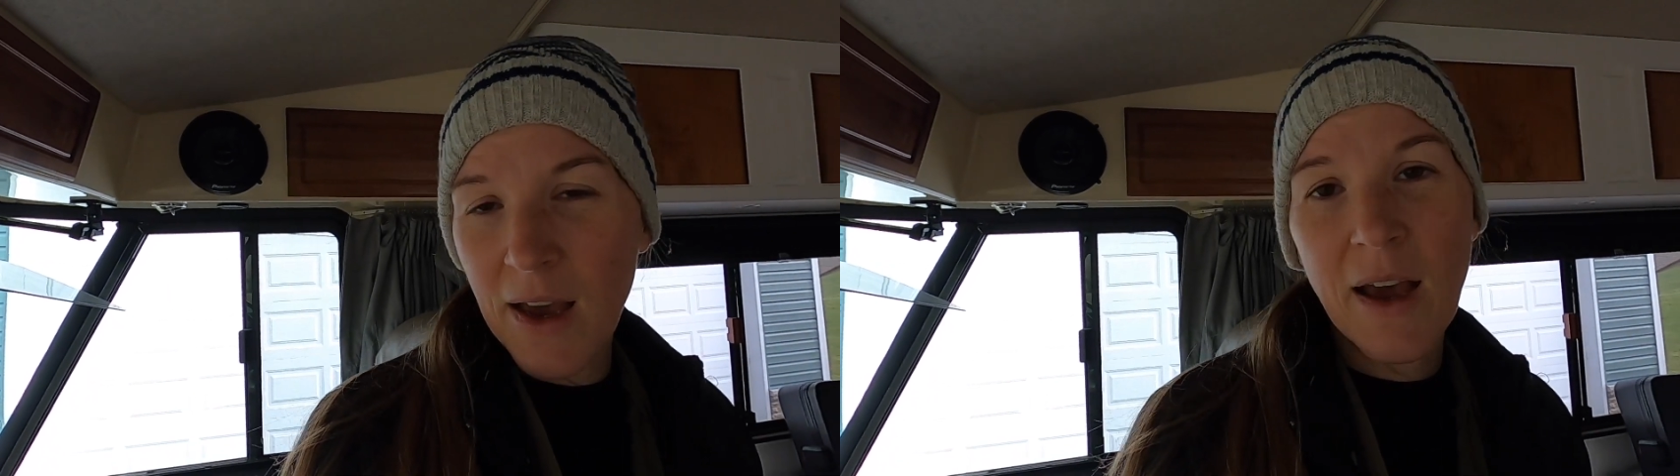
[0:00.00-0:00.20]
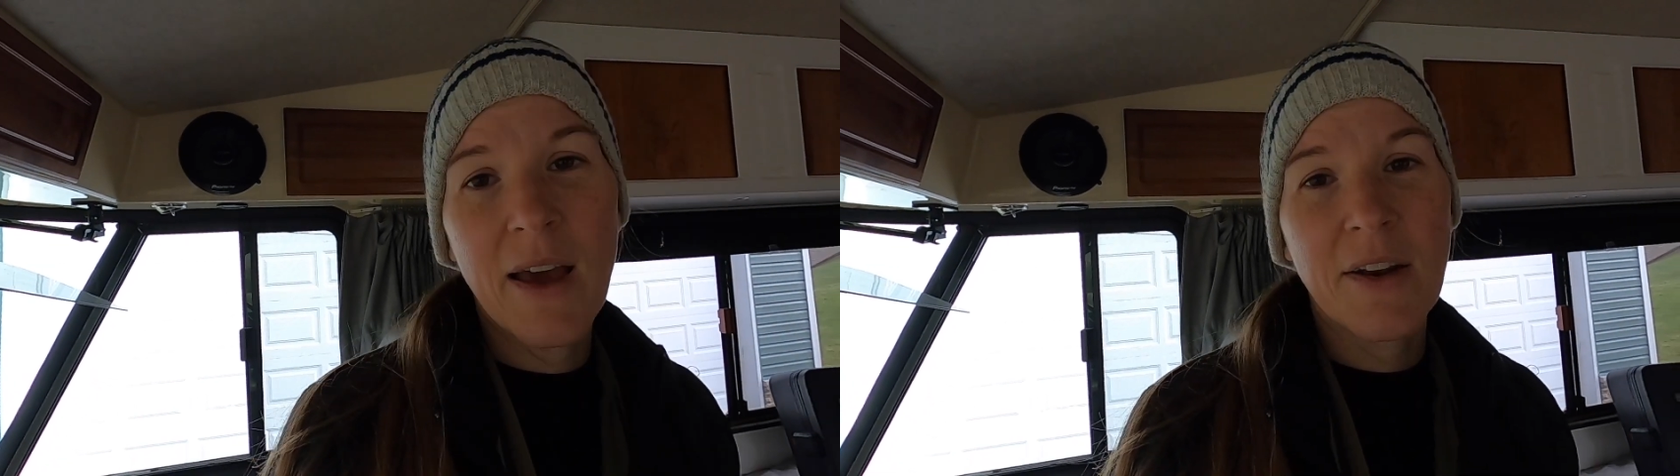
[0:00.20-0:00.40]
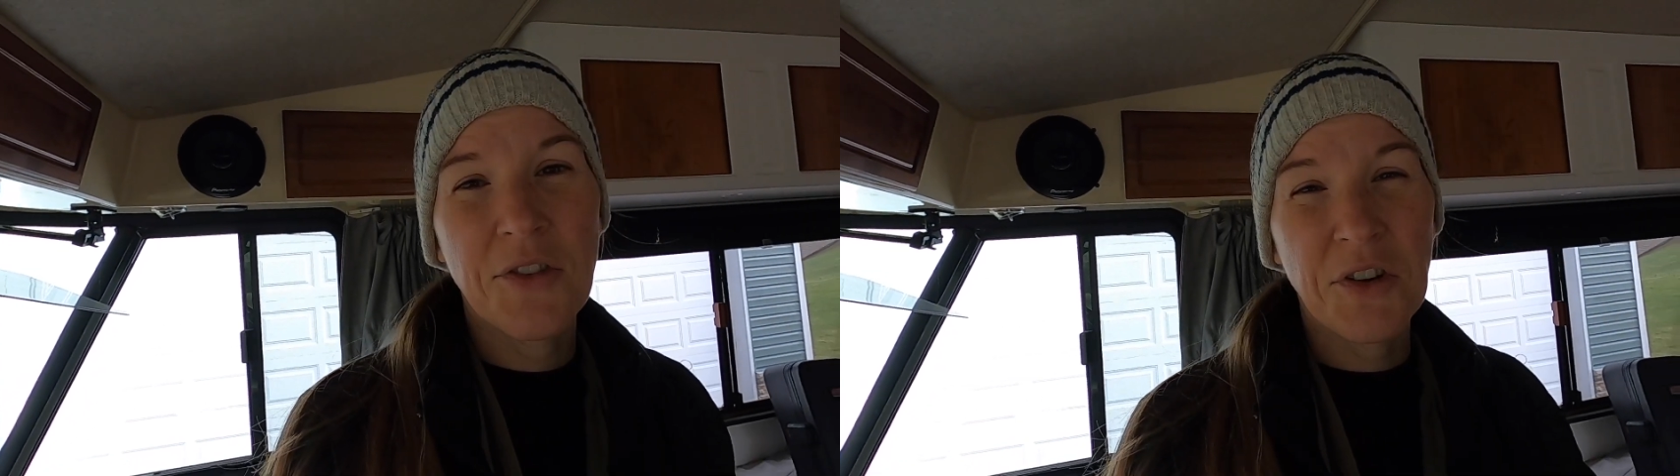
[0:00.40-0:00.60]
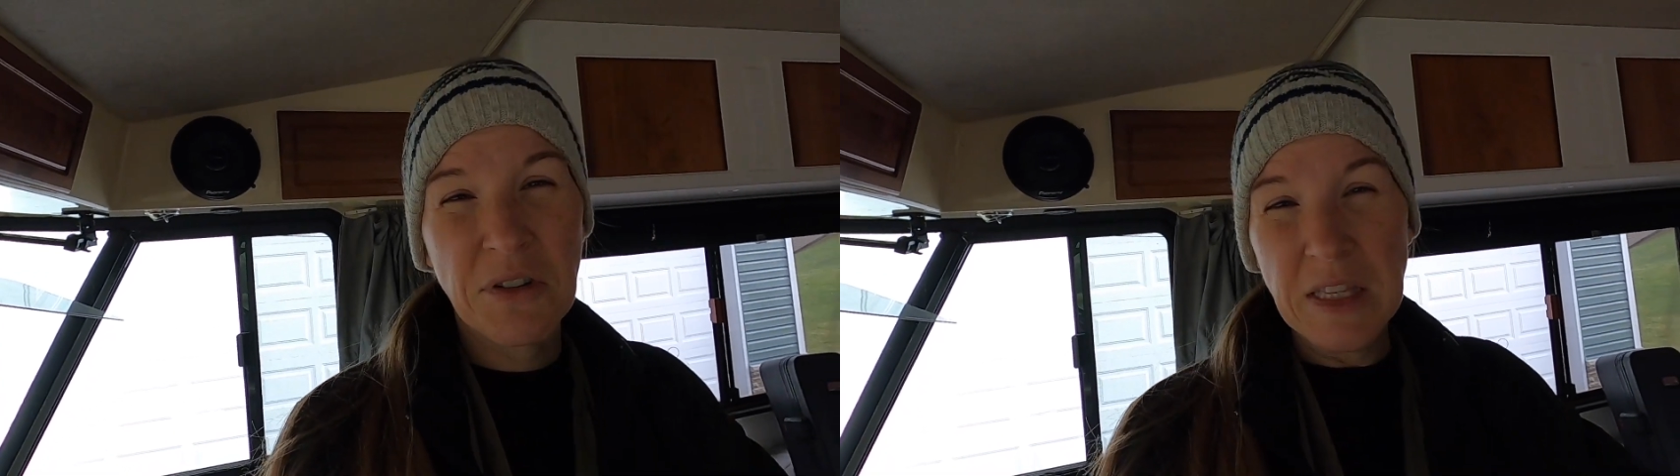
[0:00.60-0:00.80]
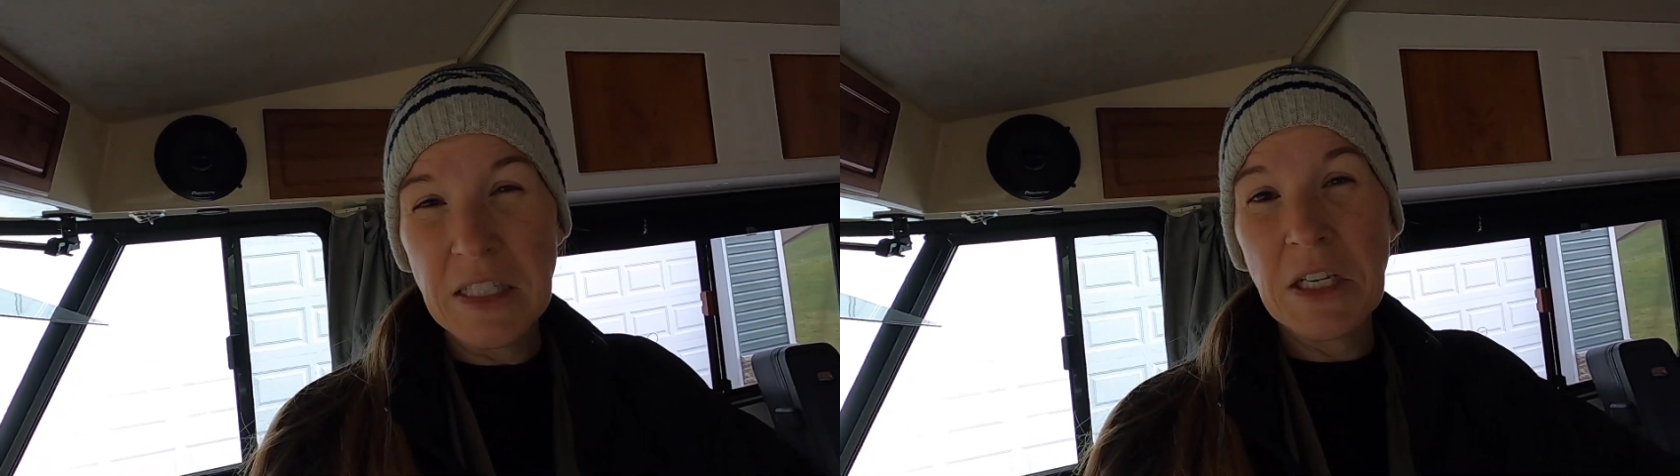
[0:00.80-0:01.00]
and
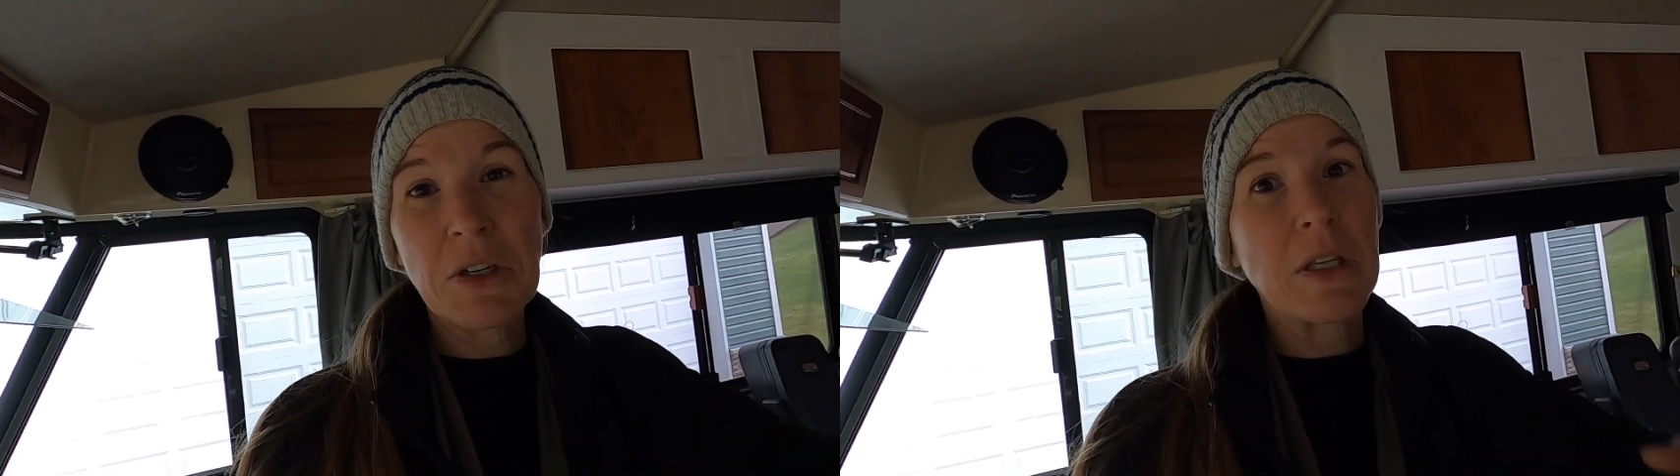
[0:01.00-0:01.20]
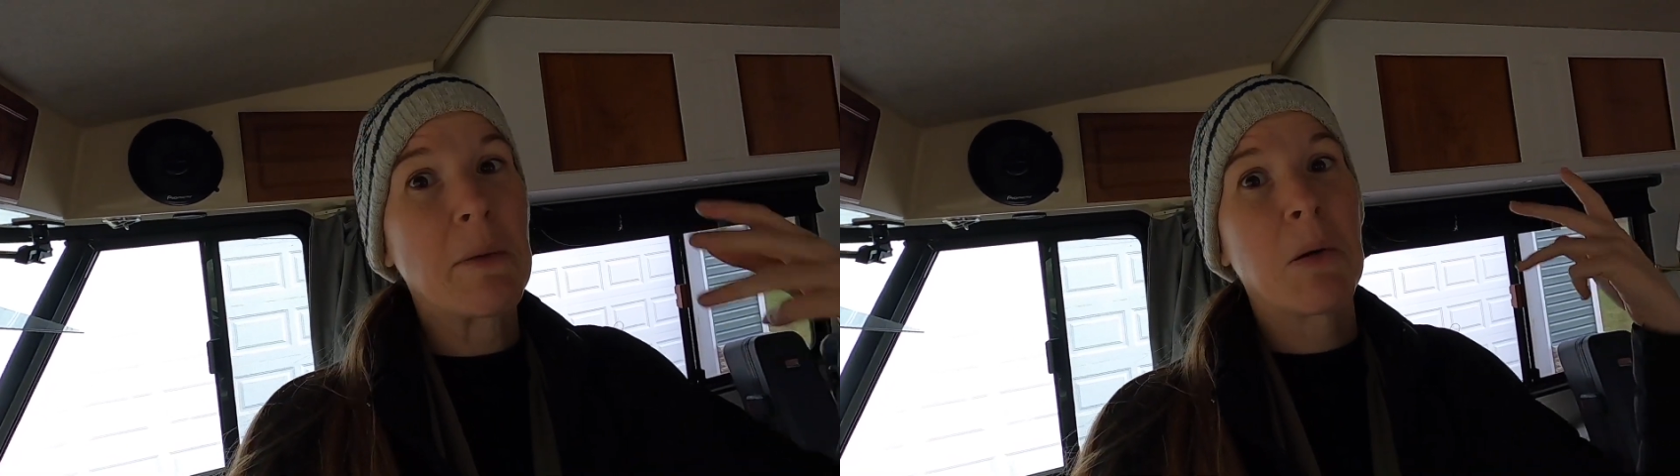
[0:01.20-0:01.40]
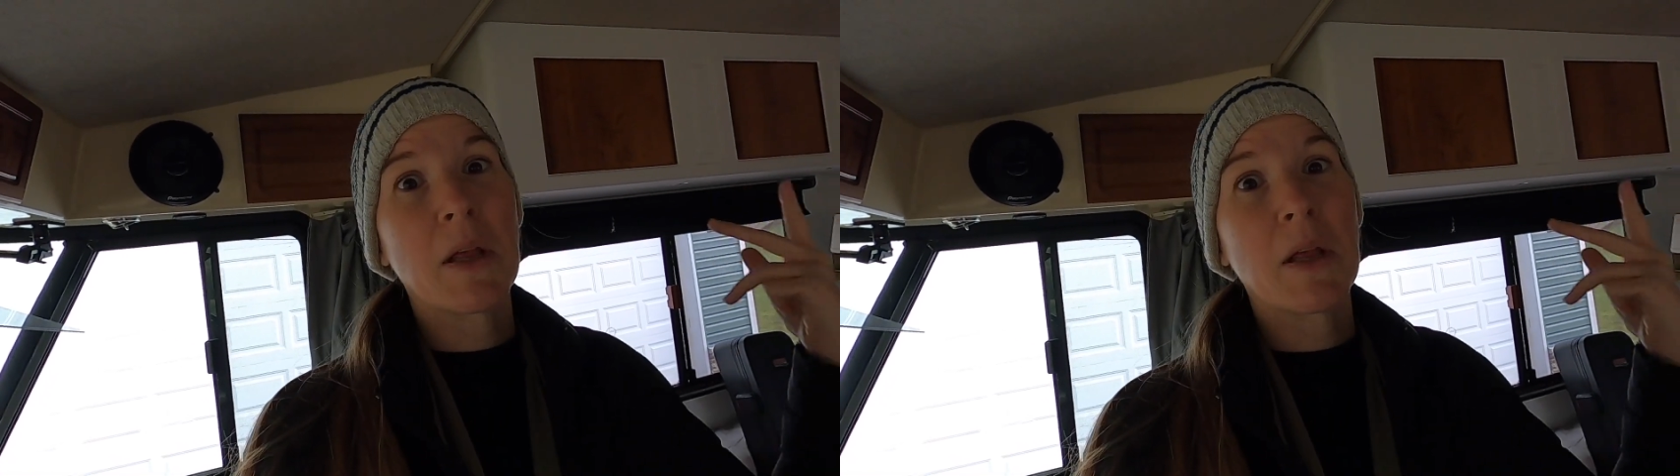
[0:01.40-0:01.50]
they're literally